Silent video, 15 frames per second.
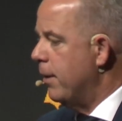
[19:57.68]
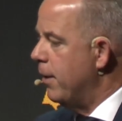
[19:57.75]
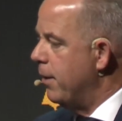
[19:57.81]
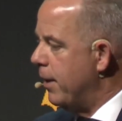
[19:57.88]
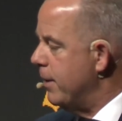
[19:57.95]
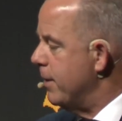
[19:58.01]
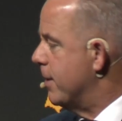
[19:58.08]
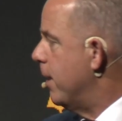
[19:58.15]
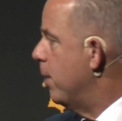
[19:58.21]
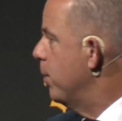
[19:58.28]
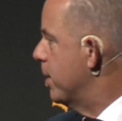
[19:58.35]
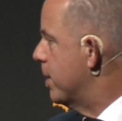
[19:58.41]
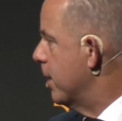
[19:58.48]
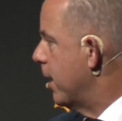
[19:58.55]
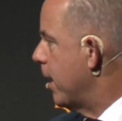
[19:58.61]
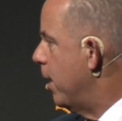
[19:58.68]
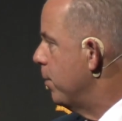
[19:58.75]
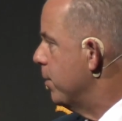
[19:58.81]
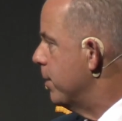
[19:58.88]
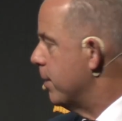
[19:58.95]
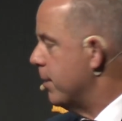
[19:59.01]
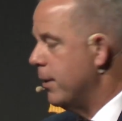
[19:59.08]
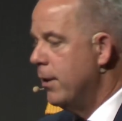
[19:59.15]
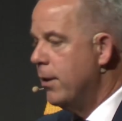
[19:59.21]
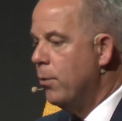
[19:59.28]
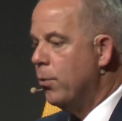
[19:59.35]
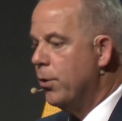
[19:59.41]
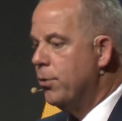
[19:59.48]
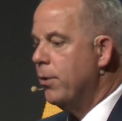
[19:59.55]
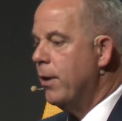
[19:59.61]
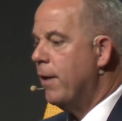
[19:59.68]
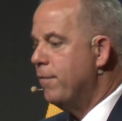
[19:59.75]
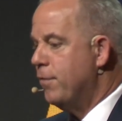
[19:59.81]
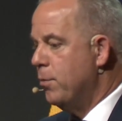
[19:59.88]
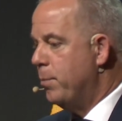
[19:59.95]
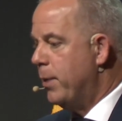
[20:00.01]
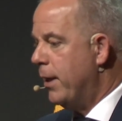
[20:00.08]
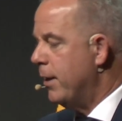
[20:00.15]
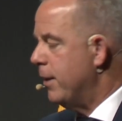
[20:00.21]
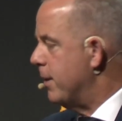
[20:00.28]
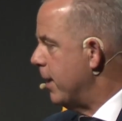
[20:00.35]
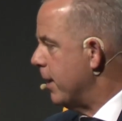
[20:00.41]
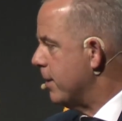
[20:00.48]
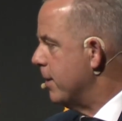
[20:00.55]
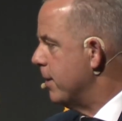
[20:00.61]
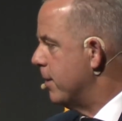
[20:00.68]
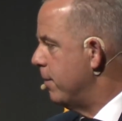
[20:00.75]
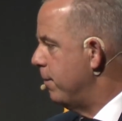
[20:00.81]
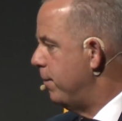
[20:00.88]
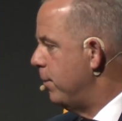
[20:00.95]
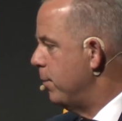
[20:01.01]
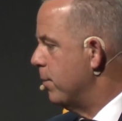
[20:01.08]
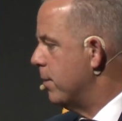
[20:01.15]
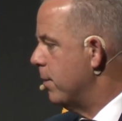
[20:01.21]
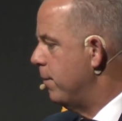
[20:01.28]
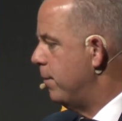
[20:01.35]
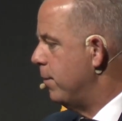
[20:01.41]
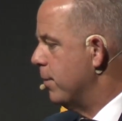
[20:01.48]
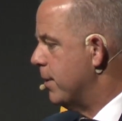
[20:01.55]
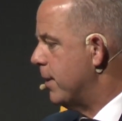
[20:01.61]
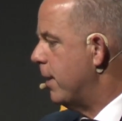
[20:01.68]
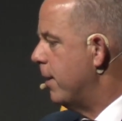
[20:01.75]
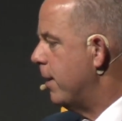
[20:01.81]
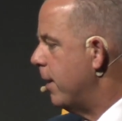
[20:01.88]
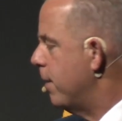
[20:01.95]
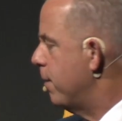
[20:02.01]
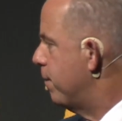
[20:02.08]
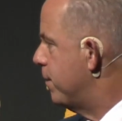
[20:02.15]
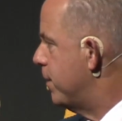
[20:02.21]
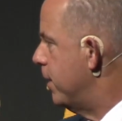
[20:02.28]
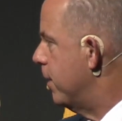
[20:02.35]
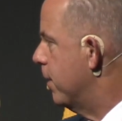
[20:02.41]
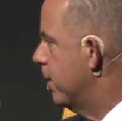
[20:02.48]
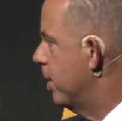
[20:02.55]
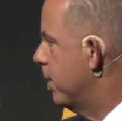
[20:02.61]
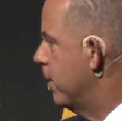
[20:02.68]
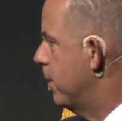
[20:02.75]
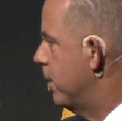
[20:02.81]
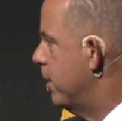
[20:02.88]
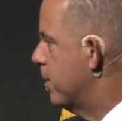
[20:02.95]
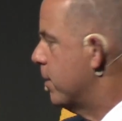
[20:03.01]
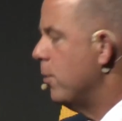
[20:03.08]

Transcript: that is how it's accounted. What do you have to pay in taxes if you sell an NFT? There's